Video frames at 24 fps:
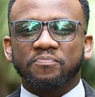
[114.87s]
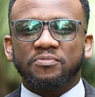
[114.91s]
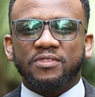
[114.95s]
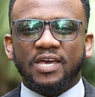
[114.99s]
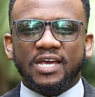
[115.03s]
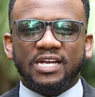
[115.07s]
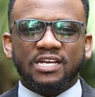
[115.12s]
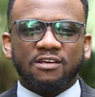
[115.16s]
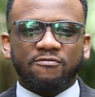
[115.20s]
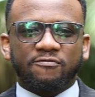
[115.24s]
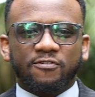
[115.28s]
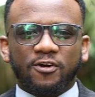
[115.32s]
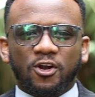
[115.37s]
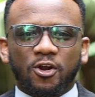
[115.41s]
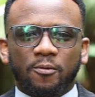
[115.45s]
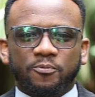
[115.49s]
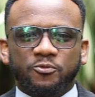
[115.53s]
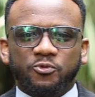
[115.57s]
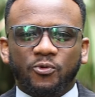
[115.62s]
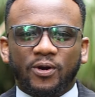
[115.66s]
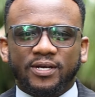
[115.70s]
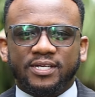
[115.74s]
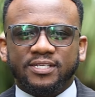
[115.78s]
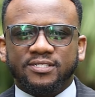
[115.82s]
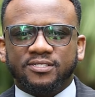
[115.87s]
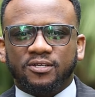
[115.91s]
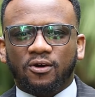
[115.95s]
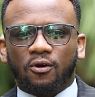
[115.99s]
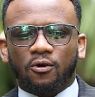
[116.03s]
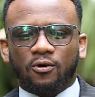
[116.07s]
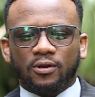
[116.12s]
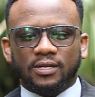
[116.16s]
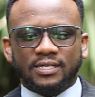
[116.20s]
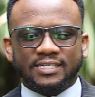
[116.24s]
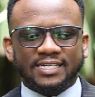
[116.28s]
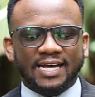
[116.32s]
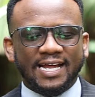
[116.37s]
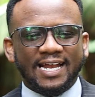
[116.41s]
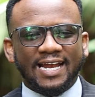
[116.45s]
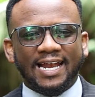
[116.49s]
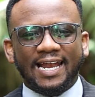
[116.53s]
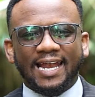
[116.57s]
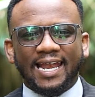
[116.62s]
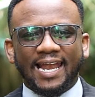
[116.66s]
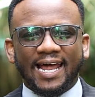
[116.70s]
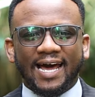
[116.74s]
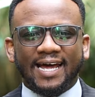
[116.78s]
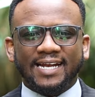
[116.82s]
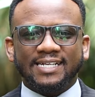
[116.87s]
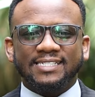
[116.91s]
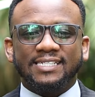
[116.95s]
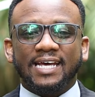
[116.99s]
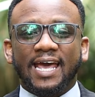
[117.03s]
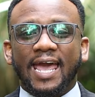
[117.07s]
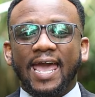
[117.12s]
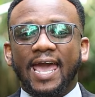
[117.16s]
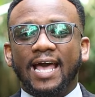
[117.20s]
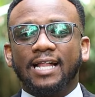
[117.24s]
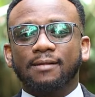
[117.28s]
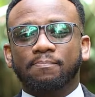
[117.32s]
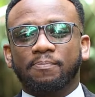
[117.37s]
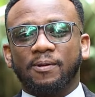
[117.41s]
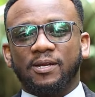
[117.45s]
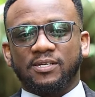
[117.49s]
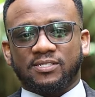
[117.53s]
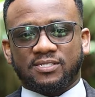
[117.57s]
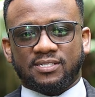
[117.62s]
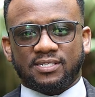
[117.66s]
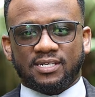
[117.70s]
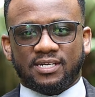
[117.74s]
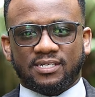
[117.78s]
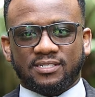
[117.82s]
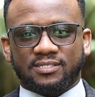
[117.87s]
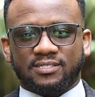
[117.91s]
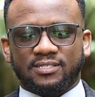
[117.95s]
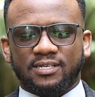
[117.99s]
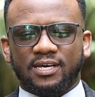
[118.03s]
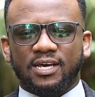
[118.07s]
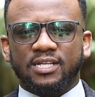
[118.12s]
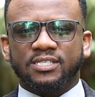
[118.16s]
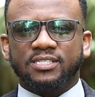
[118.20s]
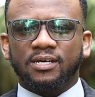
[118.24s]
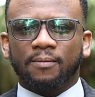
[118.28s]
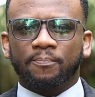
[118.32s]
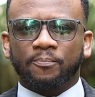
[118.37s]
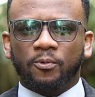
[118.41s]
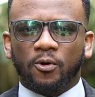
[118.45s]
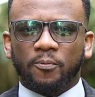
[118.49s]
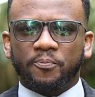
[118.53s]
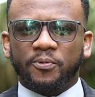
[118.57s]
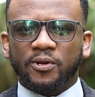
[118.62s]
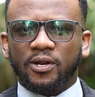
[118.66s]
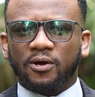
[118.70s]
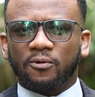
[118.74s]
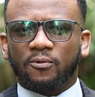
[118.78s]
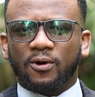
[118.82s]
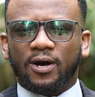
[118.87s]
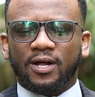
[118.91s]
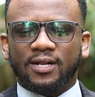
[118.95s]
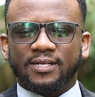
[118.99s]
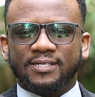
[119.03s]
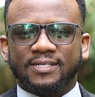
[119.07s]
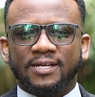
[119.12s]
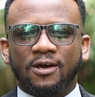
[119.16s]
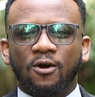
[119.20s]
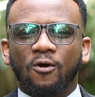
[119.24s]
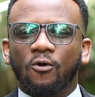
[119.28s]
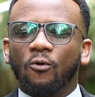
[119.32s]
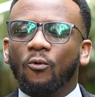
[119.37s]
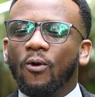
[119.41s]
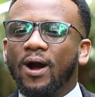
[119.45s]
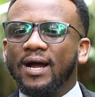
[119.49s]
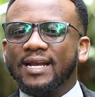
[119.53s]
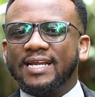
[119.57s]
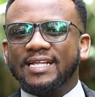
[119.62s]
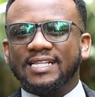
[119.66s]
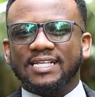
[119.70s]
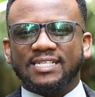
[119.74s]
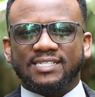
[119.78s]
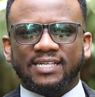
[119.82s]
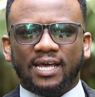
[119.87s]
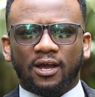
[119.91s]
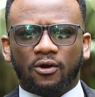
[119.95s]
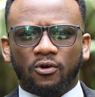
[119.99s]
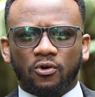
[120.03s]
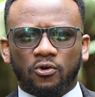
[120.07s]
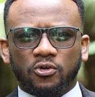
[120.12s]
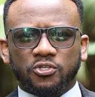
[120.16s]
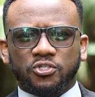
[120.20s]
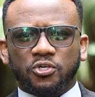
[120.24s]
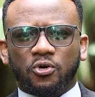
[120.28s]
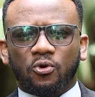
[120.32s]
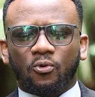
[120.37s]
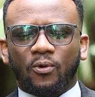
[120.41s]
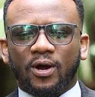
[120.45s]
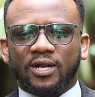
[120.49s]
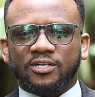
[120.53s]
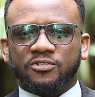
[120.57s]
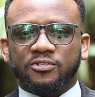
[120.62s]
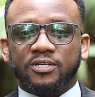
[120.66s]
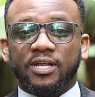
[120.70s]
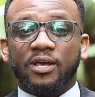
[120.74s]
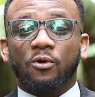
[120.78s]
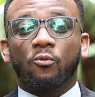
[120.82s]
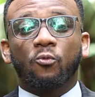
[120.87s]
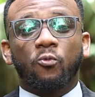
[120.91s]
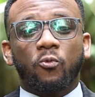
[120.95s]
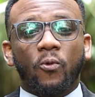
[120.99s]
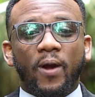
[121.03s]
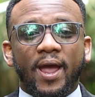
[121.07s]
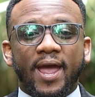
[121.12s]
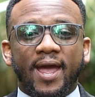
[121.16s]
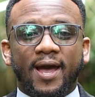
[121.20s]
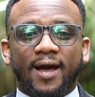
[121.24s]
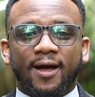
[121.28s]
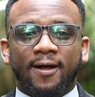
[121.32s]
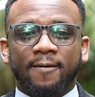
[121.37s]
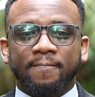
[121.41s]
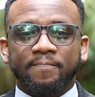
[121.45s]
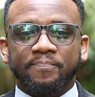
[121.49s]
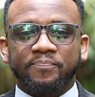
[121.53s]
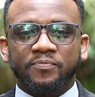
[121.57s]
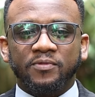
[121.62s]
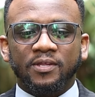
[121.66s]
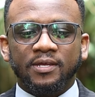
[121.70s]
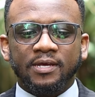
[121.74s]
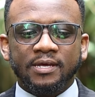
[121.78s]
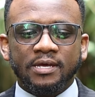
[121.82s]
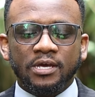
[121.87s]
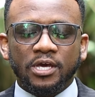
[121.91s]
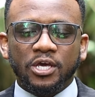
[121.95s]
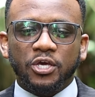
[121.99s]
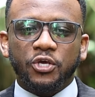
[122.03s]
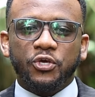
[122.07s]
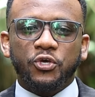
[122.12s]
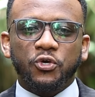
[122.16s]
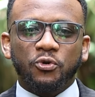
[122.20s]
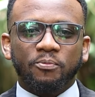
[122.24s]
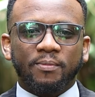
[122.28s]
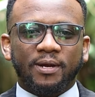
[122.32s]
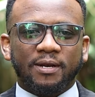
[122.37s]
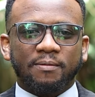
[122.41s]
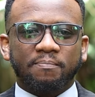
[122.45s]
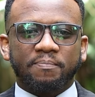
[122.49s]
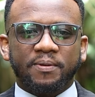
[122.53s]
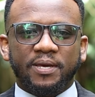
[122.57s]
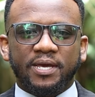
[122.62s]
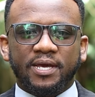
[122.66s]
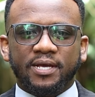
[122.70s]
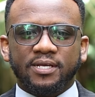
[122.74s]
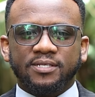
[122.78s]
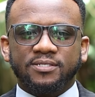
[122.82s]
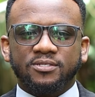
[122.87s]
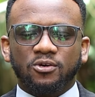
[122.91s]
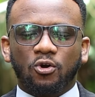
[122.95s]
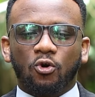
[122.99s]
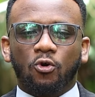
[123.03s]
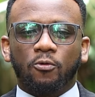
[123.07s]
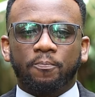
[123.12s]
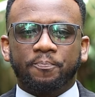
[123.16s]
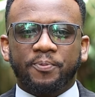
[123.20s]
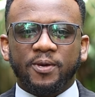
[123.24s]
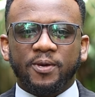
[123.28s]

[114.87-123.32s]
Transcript: they developed what is called land helplessness. It's a popular word in the psychological world today, where human beings or